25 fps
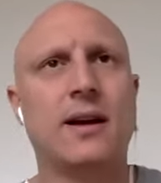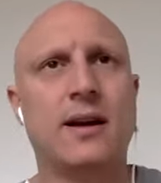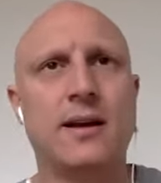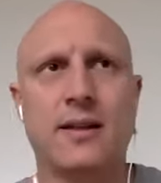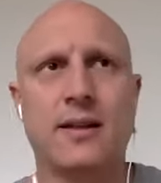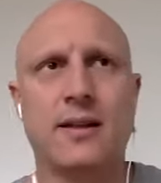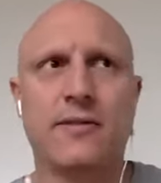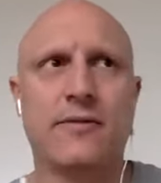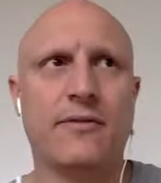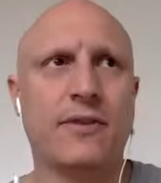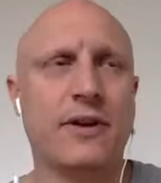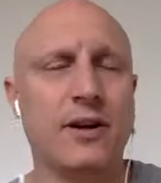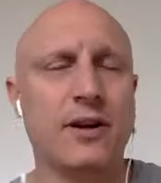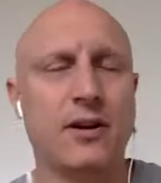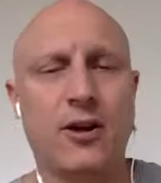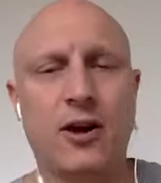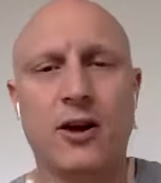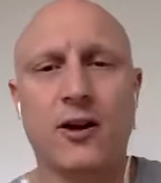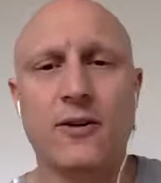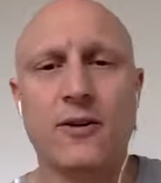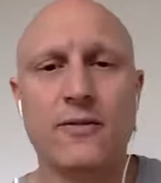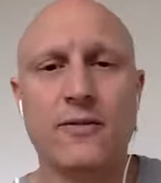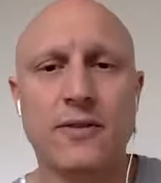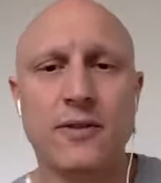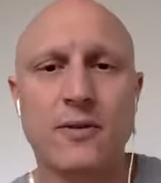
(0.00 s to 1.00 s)
They're written all
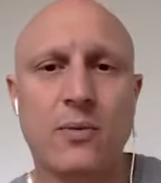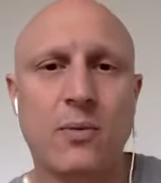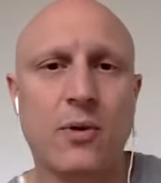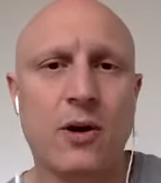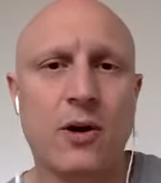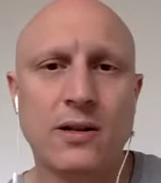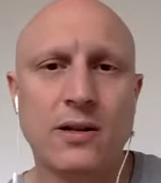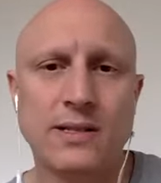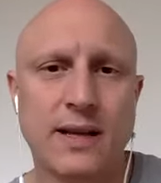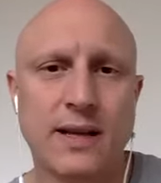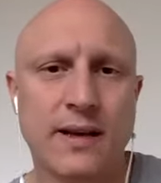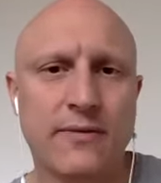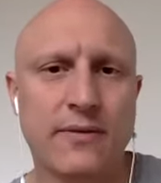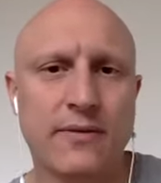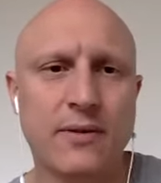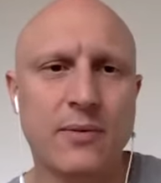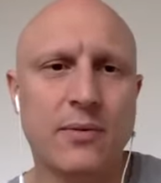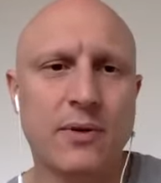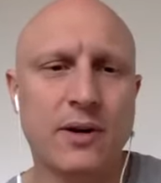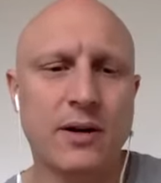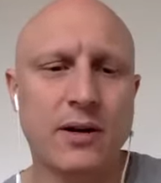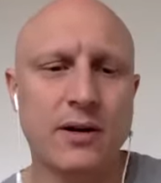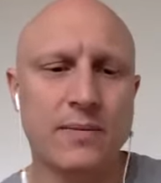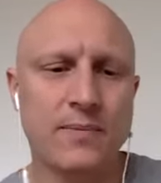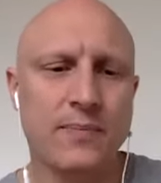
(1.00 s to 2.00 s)
over the walls
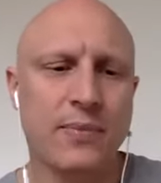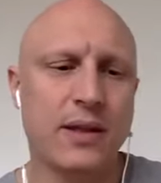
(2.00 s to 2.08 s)
everywhere.